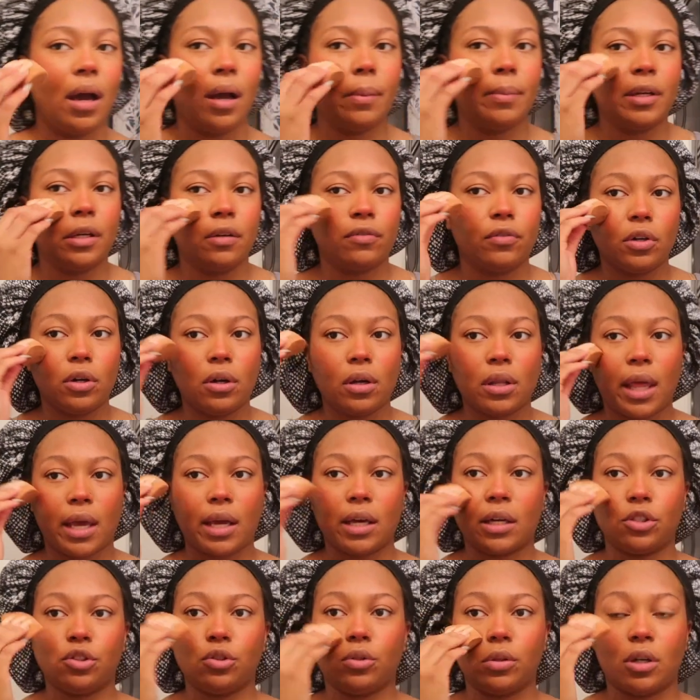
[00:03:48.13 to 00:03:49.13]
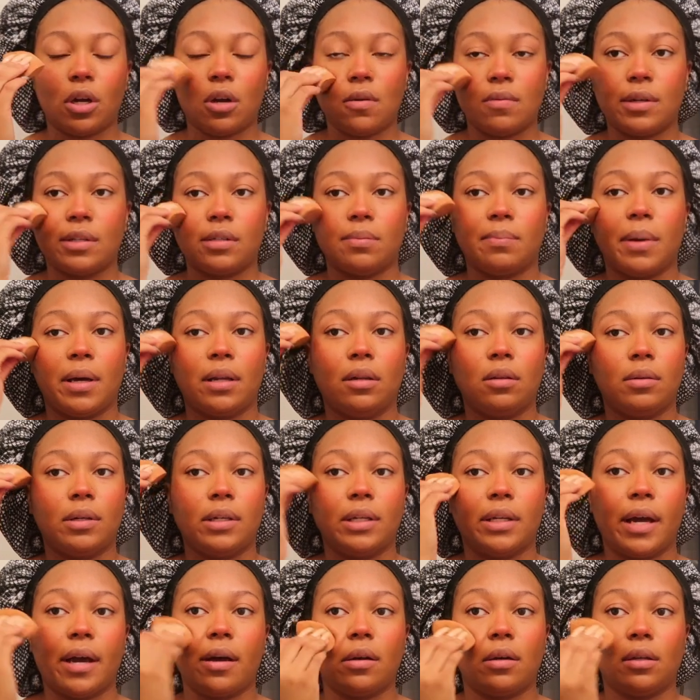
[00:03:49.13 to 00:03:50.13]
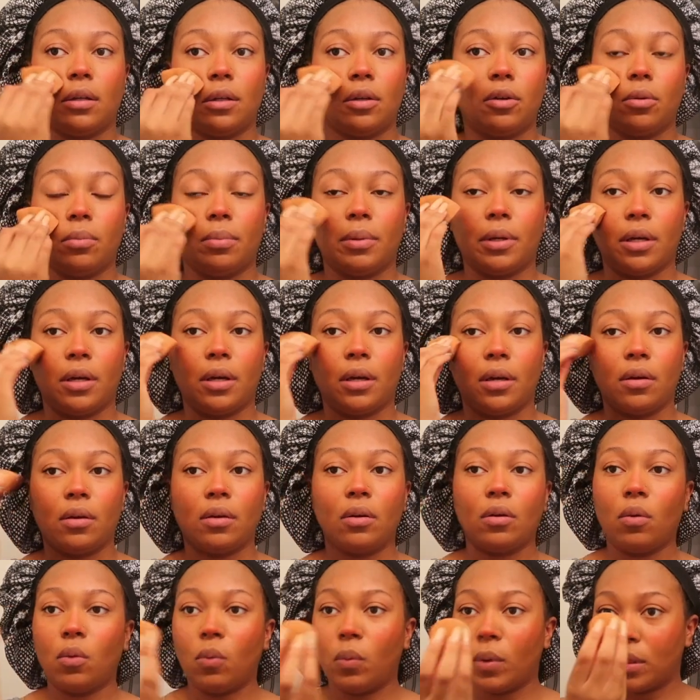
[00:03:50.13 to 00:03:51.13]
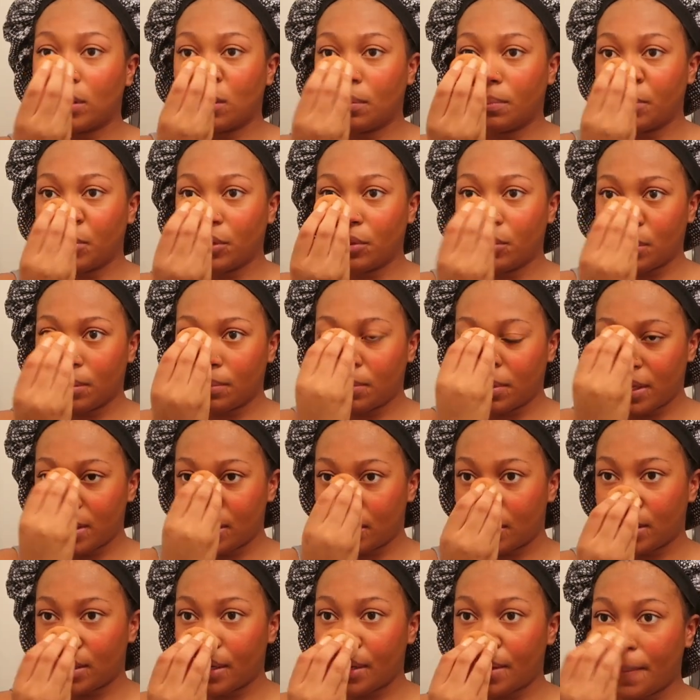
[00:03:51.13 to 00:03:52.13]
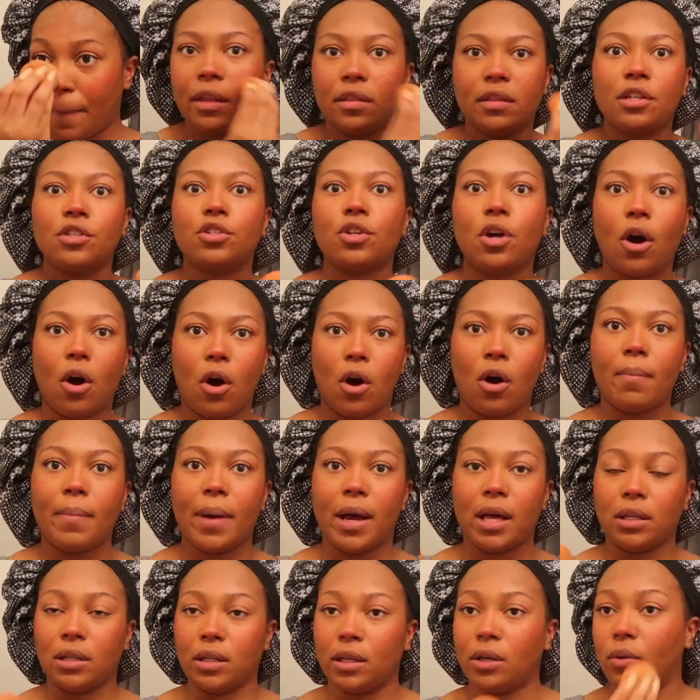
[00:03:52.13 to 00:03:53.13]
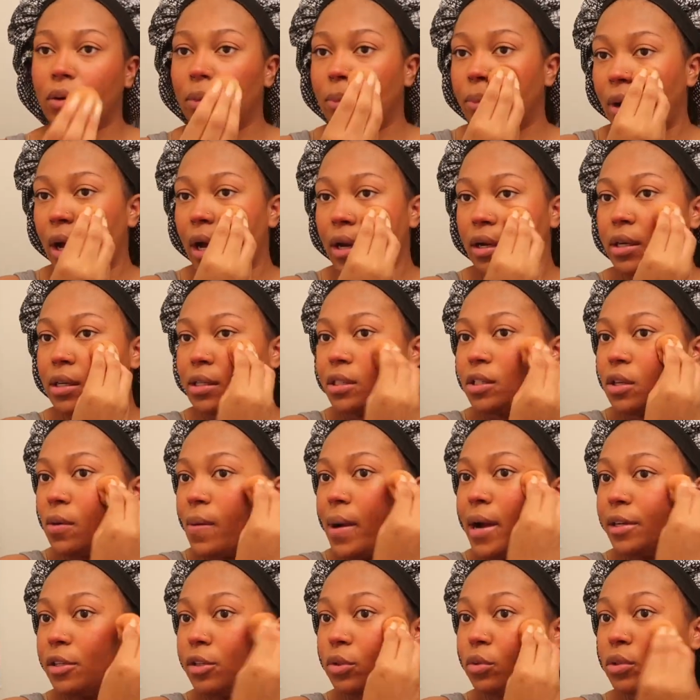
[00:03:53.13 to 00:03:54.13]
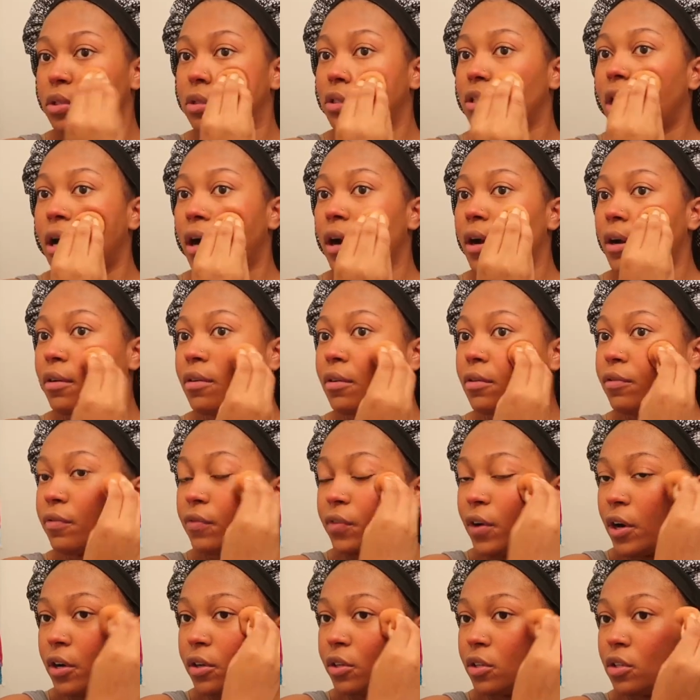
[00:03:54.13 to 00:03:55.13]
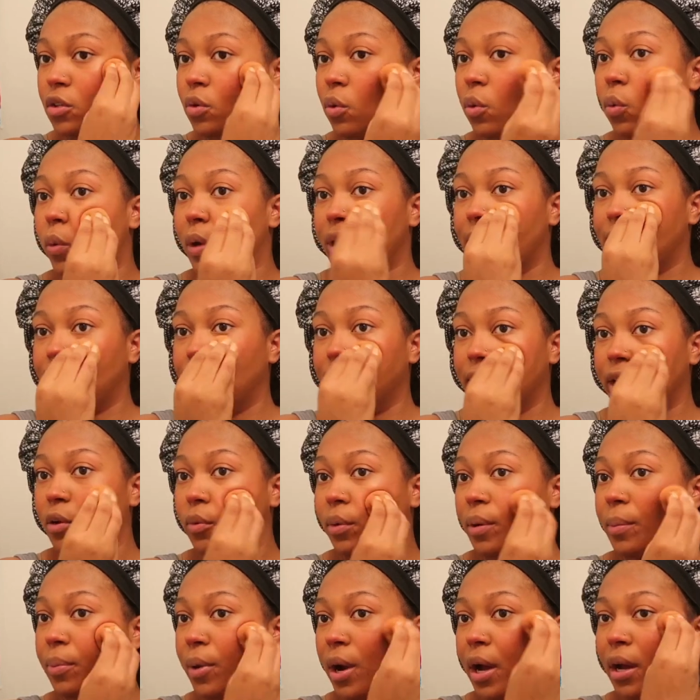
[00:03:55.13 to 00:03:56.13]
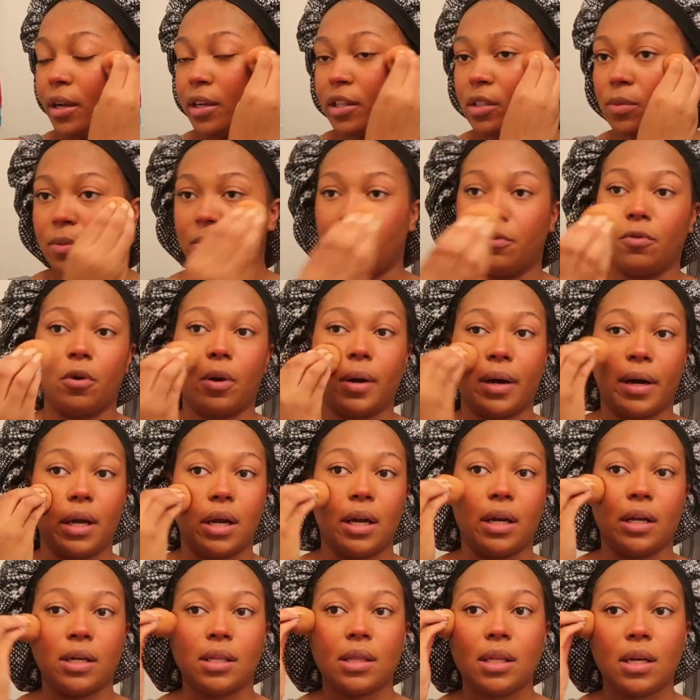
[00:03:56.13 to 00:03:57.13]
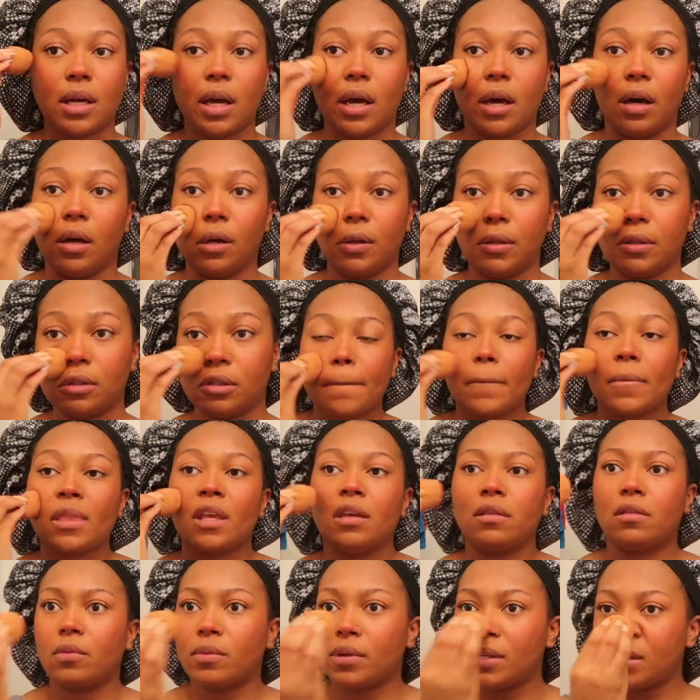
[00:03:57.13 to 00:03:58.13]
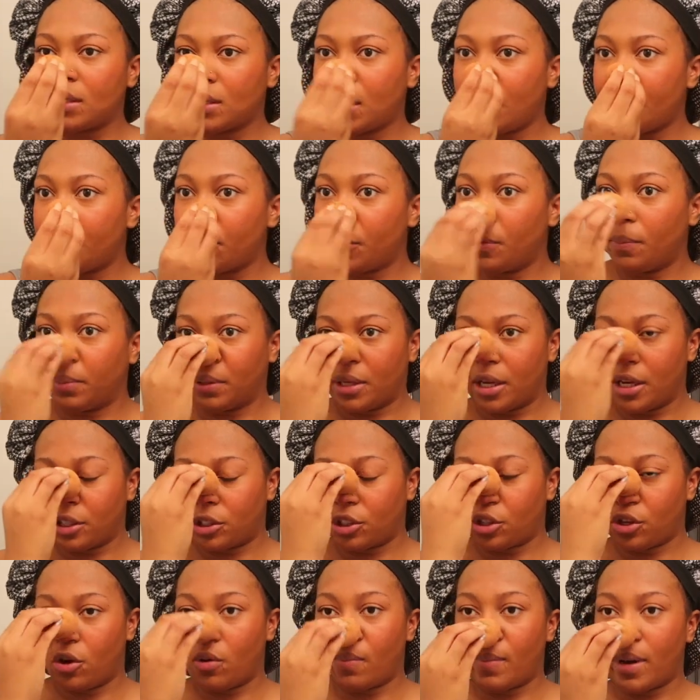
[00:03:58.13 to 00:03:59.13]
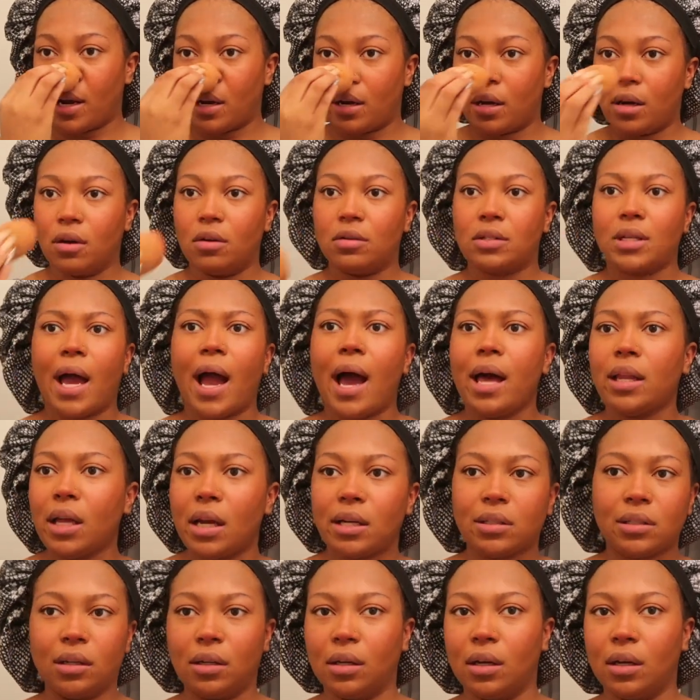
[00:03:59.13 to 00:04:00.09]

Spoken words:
I mean, if you don't like it, you can always mellow it down a little bit with the beauty blender. And these are all my liquid products, so I do start first with liquid products before anything else. The reason I put blush on my nose, I like to